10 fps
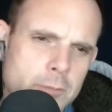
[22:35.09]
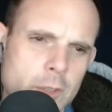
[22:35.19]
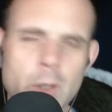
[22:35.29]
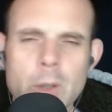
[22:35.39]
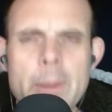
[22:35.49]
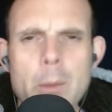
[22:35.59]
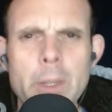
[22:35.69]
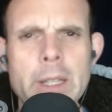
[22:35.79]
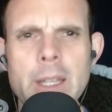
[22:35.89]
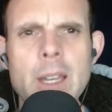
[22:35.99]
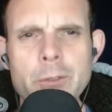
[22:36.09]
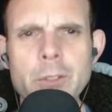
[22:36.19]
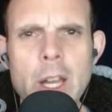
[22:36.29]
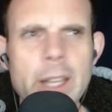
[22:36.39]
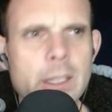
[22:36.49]
So, and then we can get
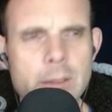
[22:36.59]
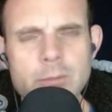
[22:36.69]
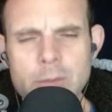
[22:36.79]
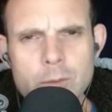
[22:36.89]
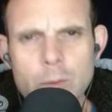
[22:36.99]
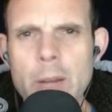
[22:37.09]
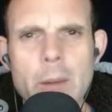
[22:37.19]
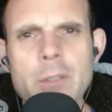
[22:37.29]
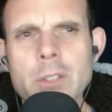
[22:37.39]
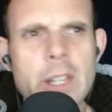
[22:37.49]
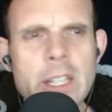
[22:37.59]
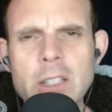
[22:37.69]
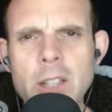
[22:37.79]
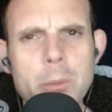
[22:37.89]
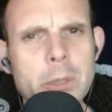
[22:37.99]
flying right after they
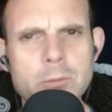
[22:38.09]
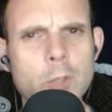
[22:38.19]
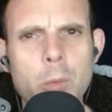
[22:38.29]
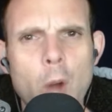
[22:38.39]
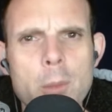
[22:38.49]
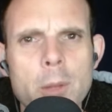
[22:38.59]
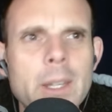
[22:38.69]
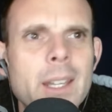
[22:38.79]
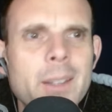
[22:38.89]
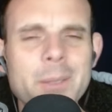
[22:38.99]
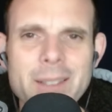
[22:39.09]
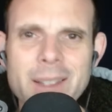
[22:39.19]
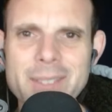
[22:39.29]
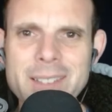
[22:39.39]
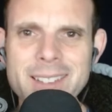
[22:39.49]
heal up, no problem, right?
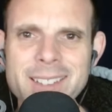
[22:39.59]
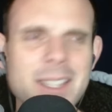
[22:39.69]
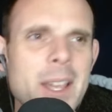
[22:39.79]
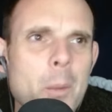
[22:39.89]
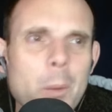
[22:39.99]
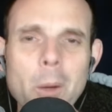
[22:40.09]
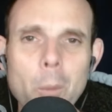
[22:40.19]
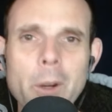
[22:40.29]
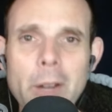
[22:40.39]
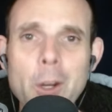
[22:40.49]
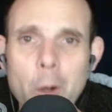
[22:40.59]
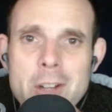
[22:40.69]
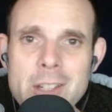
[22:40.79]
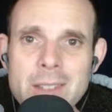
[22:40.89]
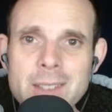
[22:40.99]
Like, this is, we're
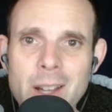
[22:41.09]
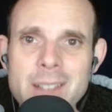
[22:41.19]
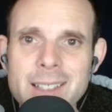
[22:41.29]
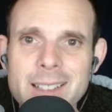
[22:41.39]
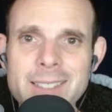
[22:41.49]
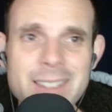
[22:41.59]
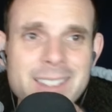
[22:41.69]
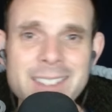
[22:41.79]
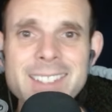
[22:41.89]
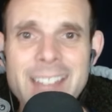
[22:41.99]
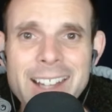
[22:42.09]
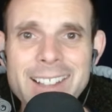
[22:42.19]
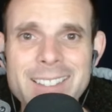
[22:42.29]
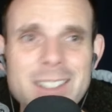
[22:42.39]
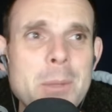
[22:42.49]
encouraging this nonsense. This is
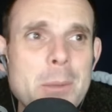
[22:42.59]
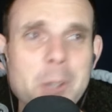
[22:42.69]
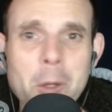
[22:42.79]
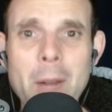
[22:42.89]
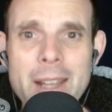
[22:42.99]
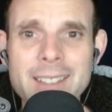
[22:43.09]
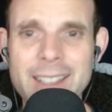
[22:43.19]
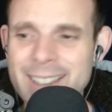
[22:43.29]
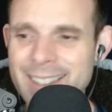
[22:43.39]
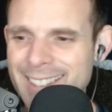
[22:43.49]
insanity. These people are crazy.